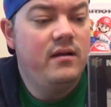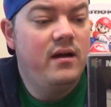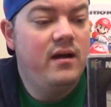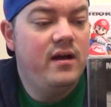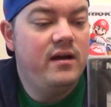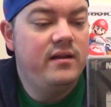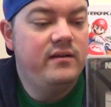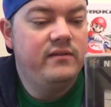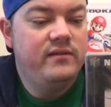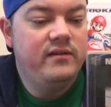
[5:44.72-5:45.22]

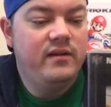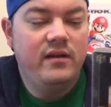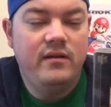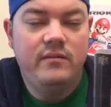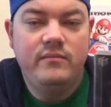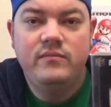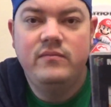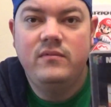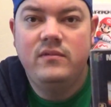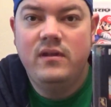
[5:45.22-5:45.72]
And
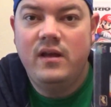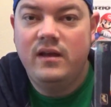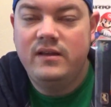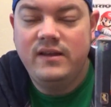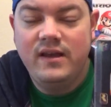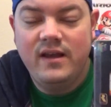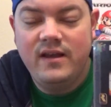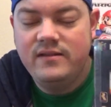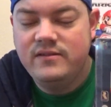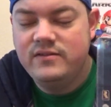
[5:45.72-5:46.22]

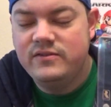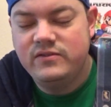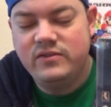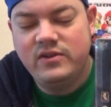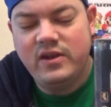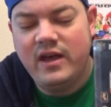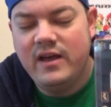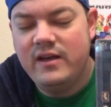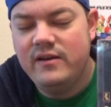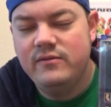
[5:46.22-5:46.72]
again, just
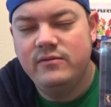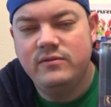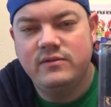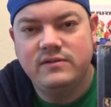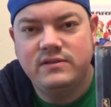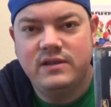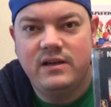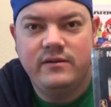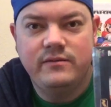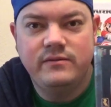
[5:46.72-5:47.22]

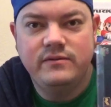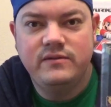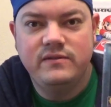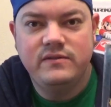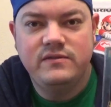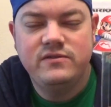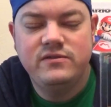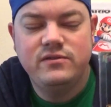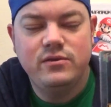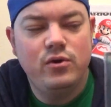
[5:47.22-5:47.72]
countless hours,
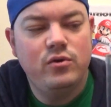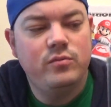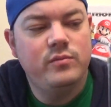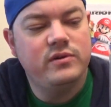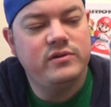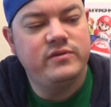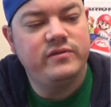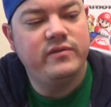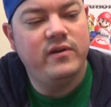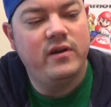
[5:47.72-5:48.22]
so
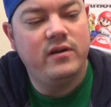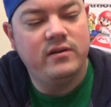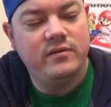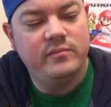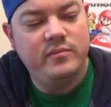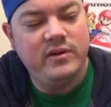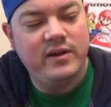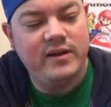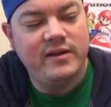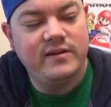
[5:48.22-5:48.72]
much
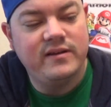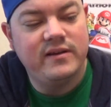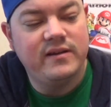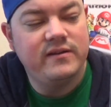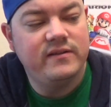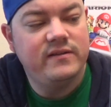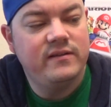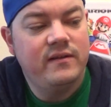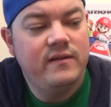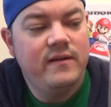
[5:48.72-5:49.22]
fun playing
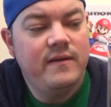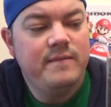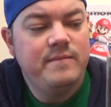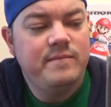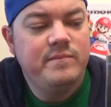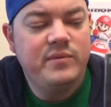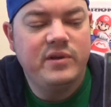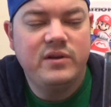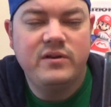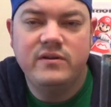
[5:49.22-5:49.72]
this.
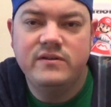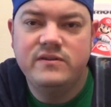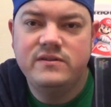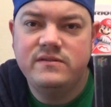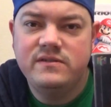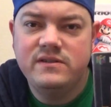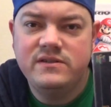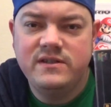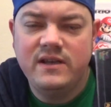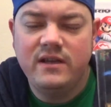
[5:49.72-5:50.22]

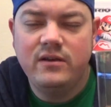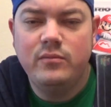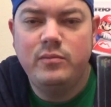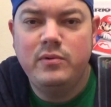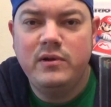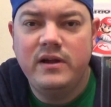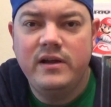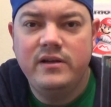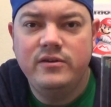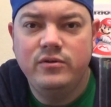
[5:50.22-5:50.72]
Because the single
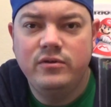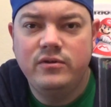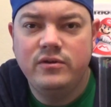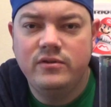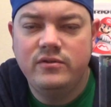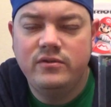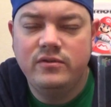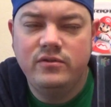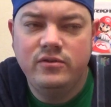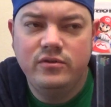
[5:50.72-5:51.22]
player,
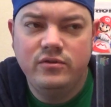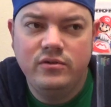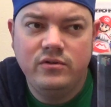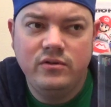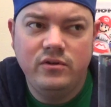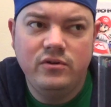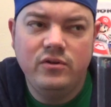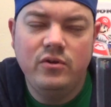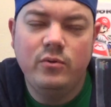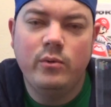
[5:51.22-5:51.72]

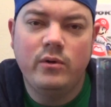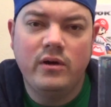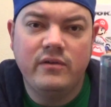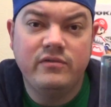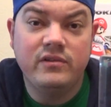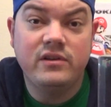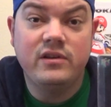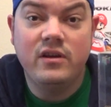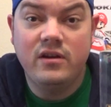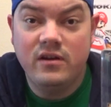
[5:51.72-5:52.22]
you knew where
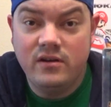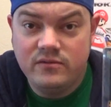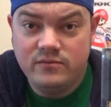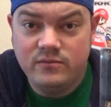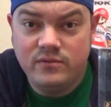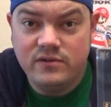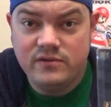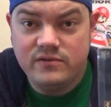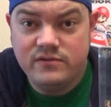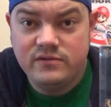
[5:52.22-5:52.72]
every guard
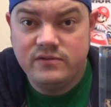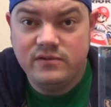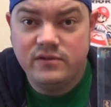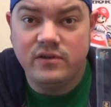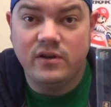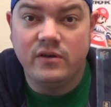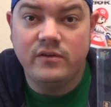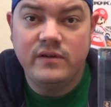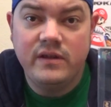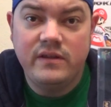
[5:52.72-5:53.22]
was. You
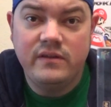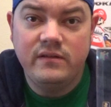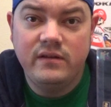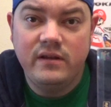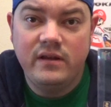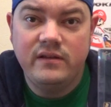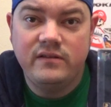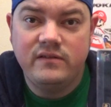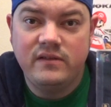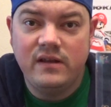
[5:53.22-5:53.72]
know,
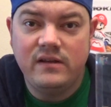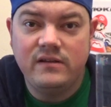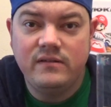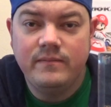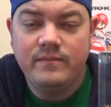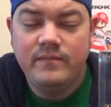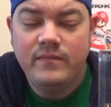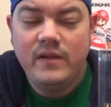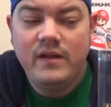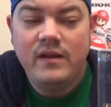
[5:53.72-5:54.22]
it did,
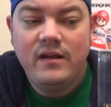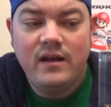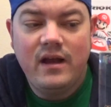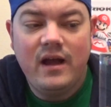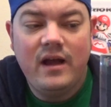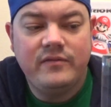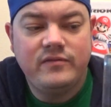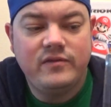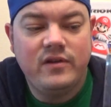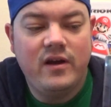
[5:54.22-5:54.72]

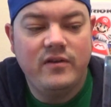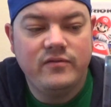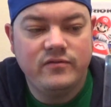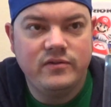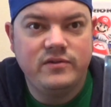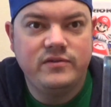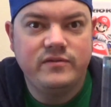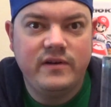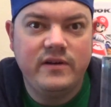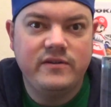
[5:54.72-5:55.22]
after
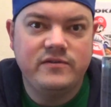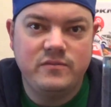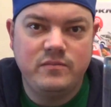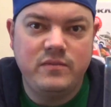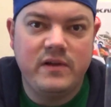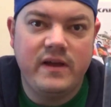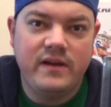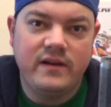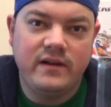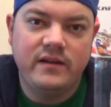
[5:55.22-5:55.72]
hundreds of hours of
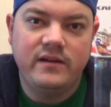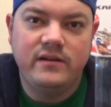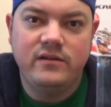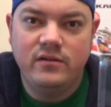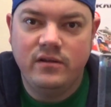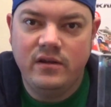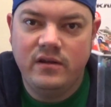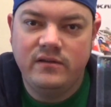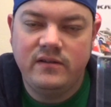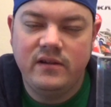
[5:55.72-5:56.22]
playing it,
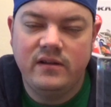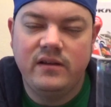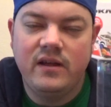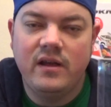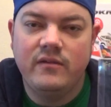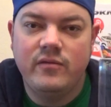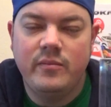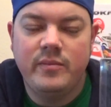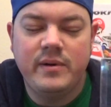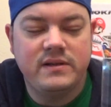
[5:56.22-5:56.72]
it did
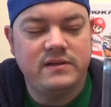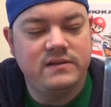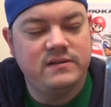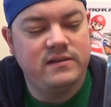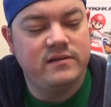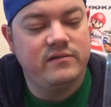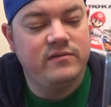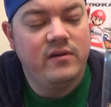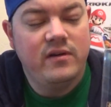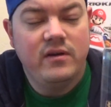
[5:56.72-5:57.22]
get
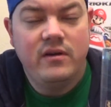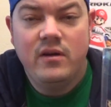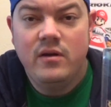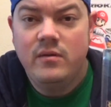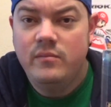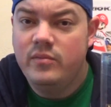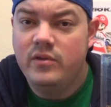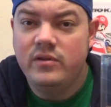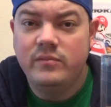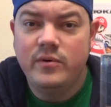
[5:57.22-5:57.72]
repetitive.
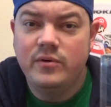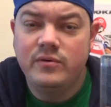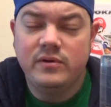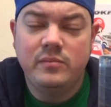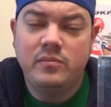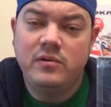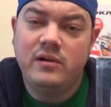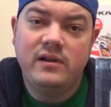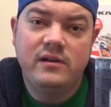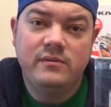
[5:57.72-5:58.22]
But the
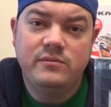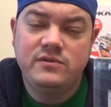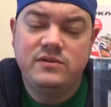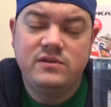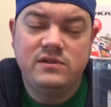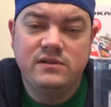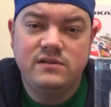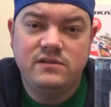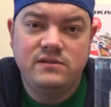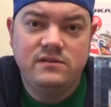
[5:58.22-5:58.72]
multiplayer
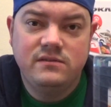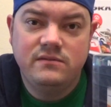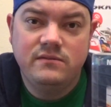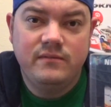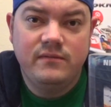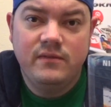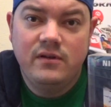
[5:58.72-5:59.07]
was just,